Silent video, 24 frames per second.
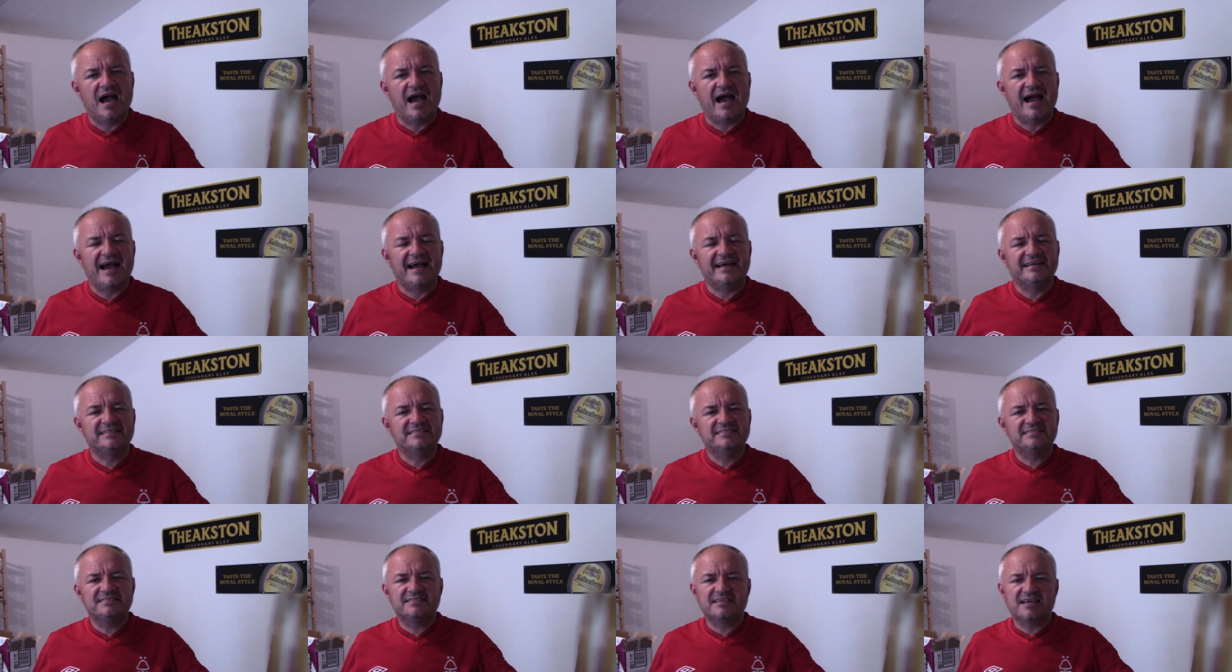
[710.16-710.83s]

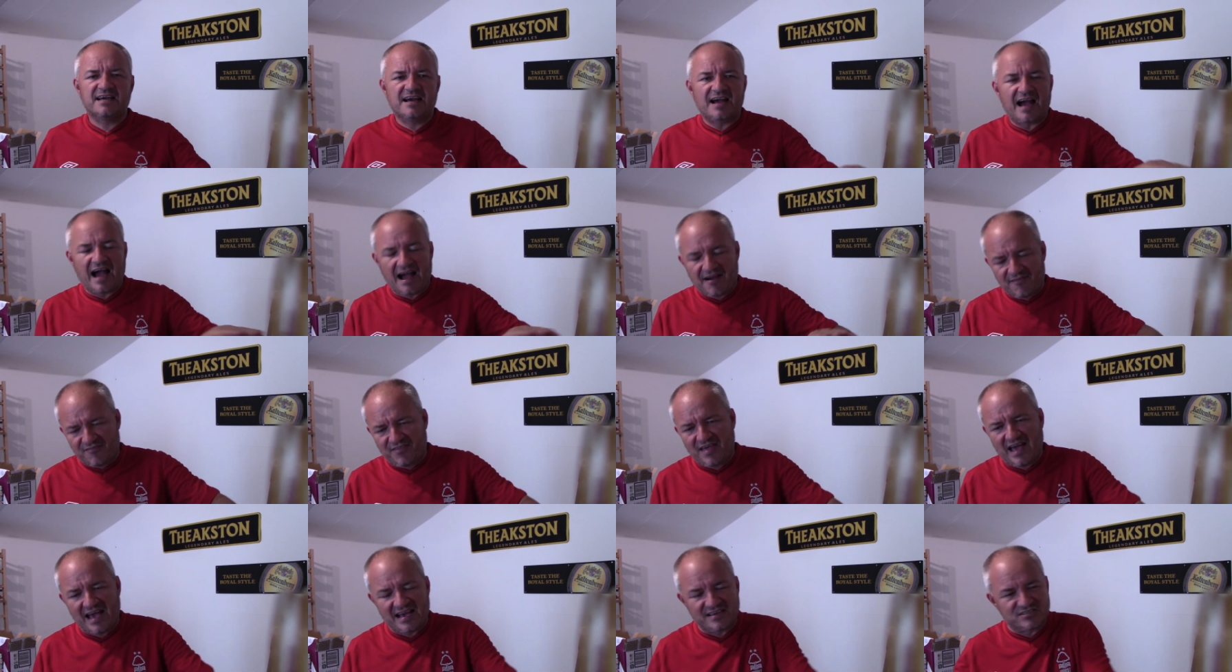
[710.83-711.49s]
And
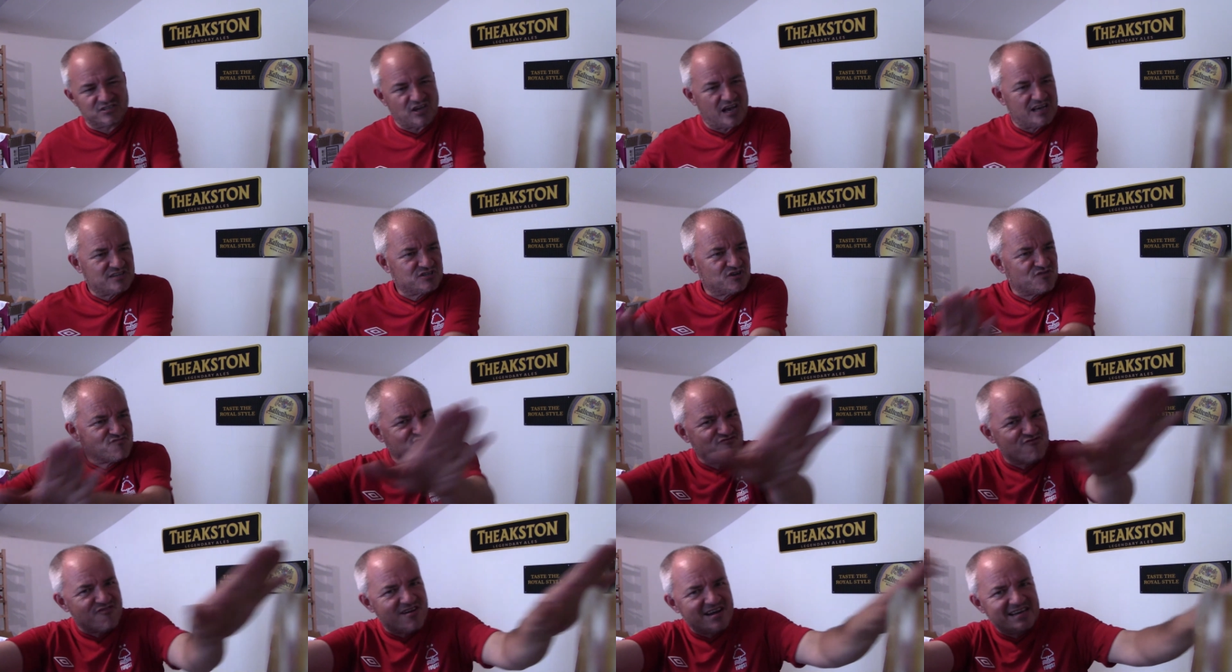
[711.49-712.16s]
have that as a
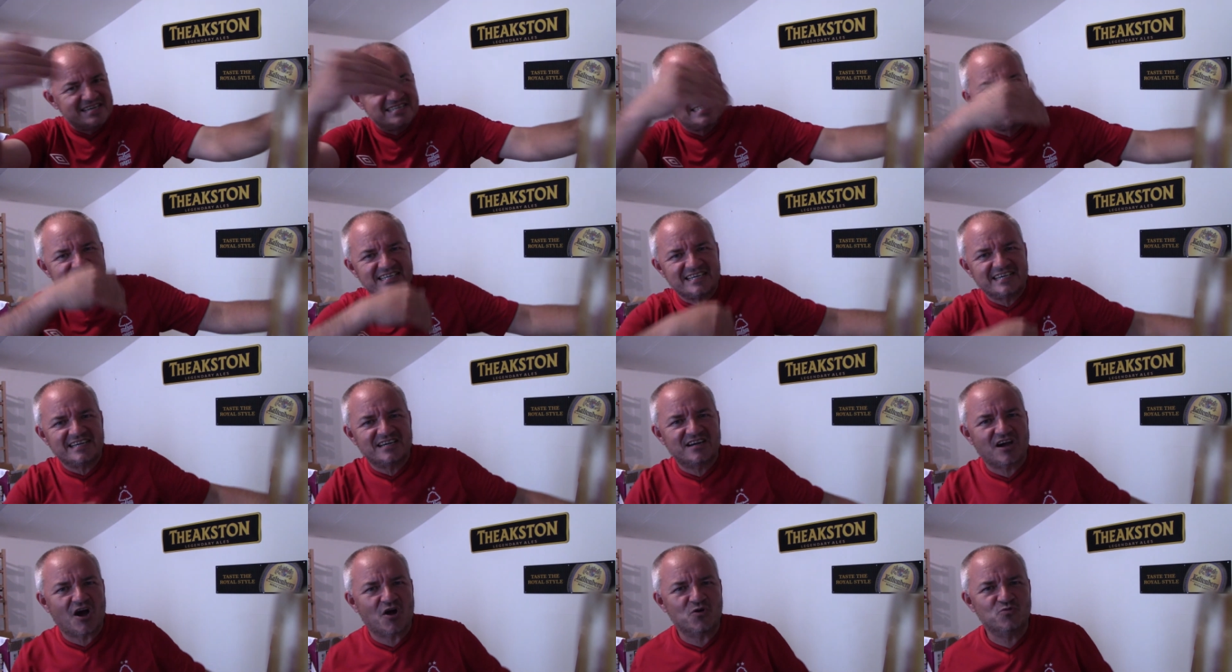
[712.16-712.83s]

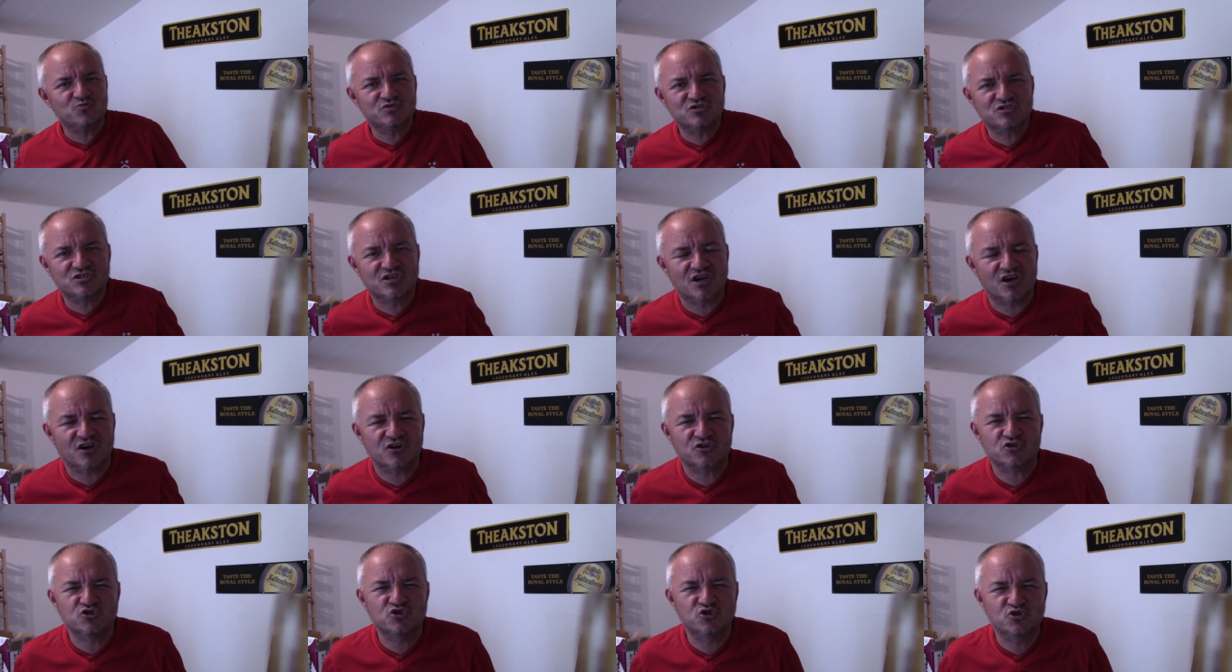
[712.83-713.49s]
racing coaster,
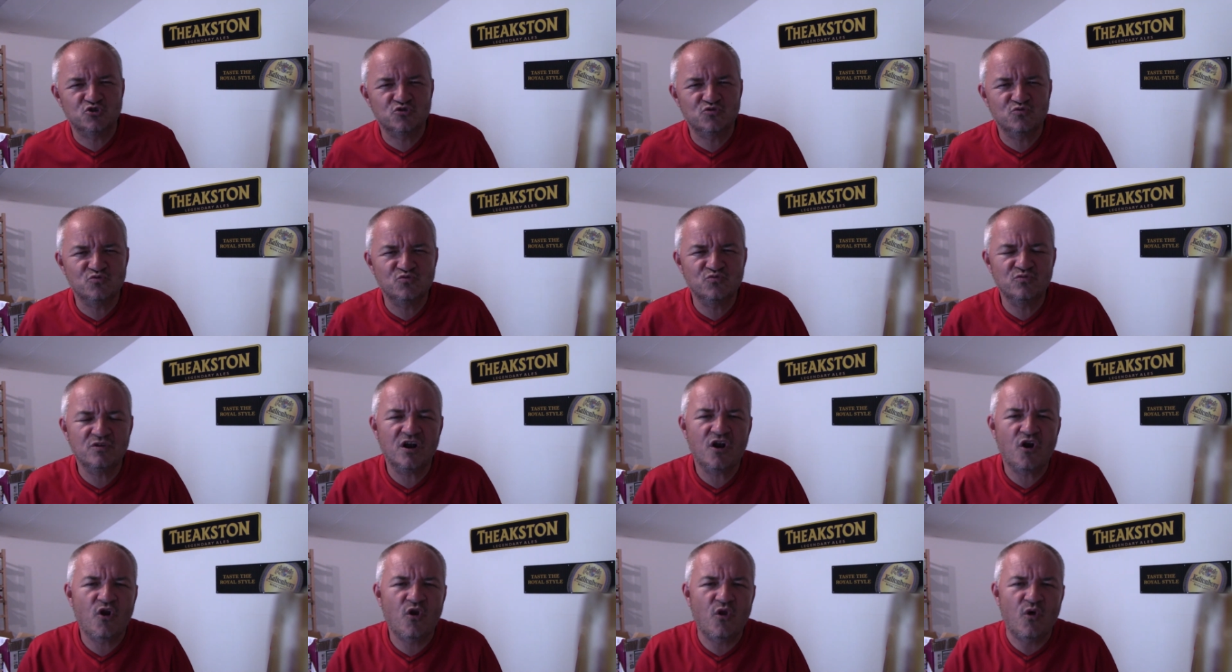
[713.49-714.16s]
a
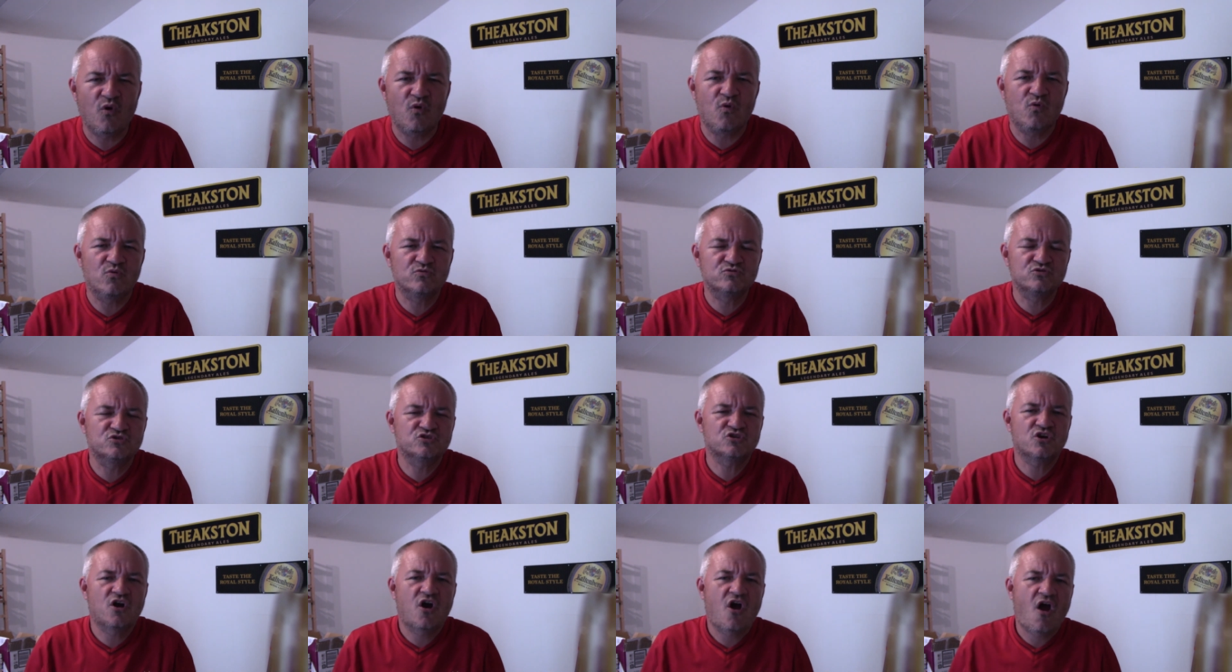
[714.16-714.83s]
dual
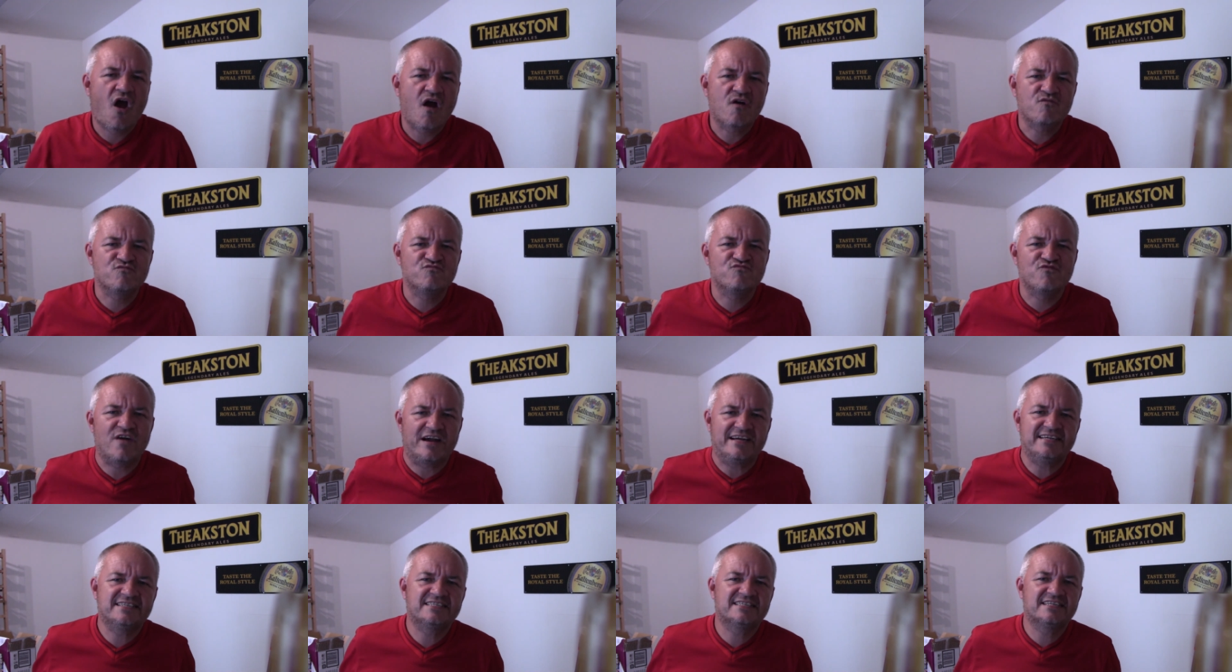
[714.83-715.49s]
launch
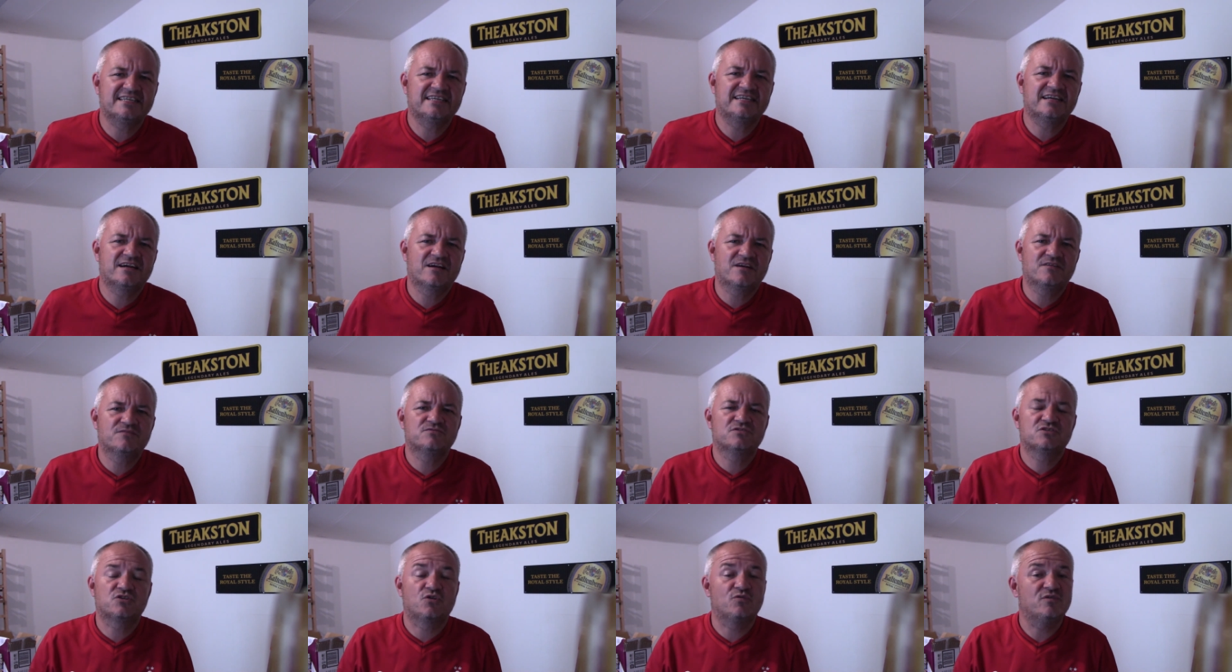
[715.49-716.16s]
racing
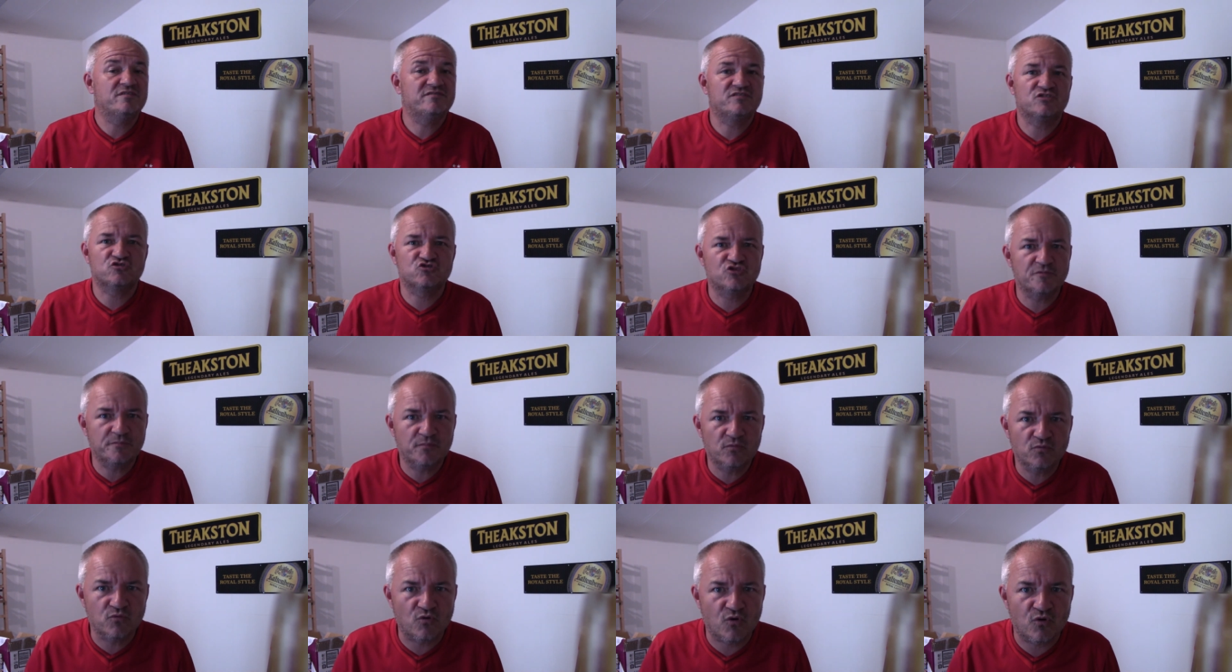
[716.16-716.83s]
coaster, or even a
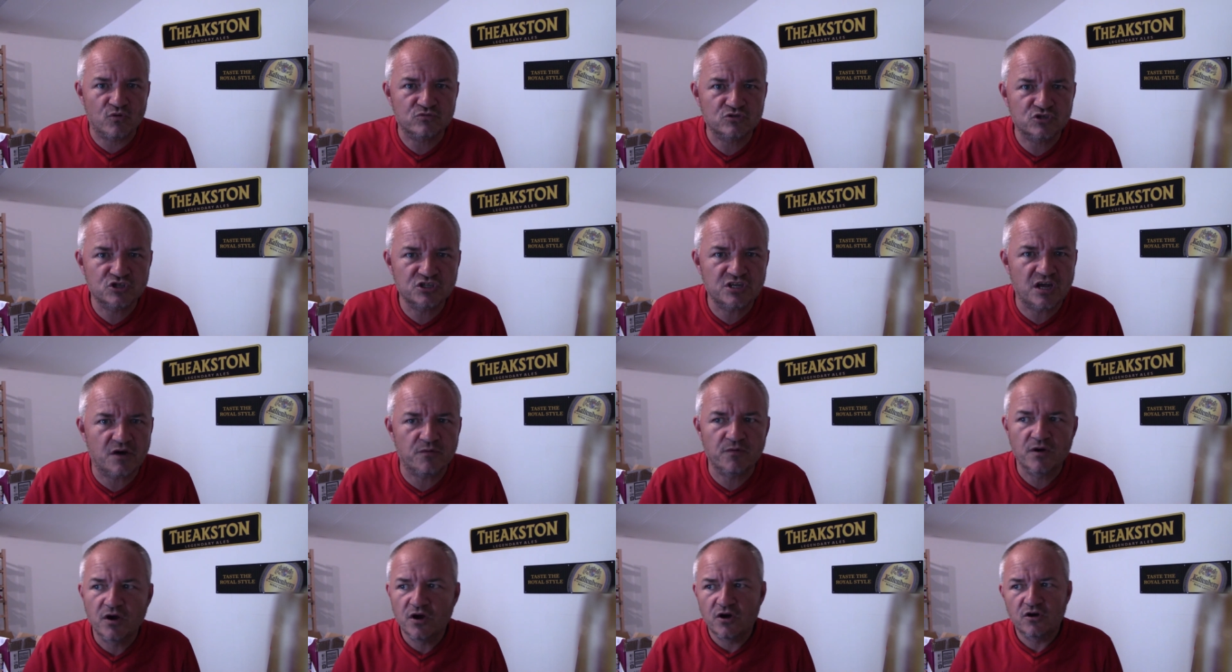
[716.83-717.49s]
triple launch, you
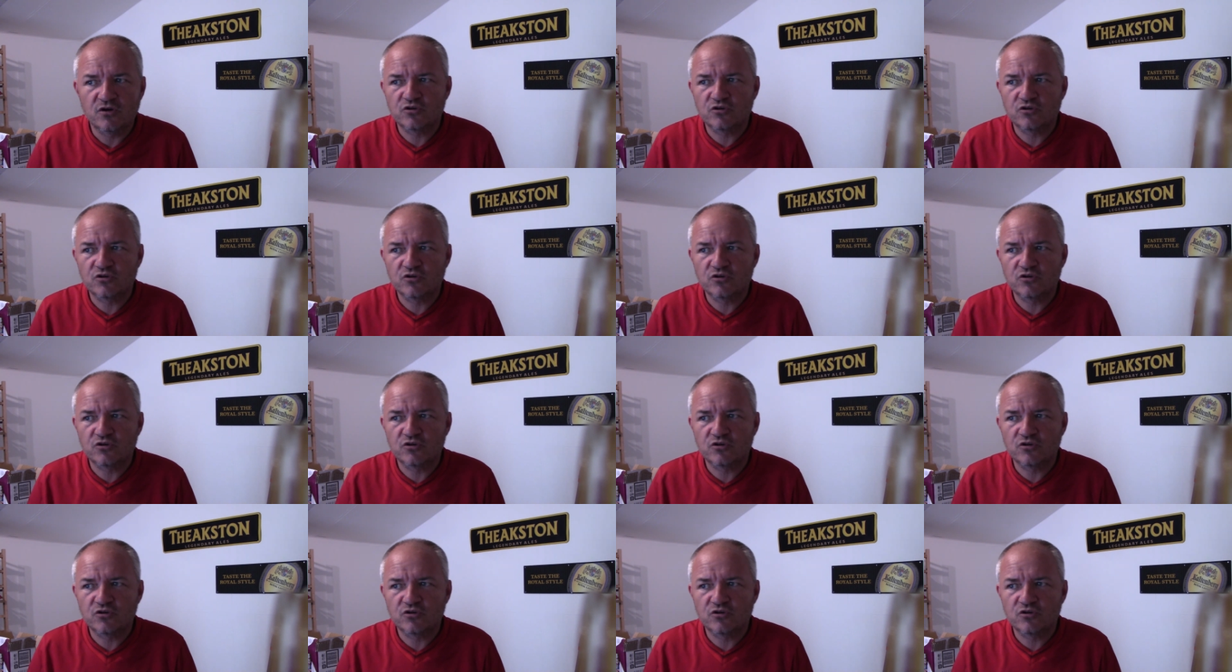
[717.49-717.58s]
know,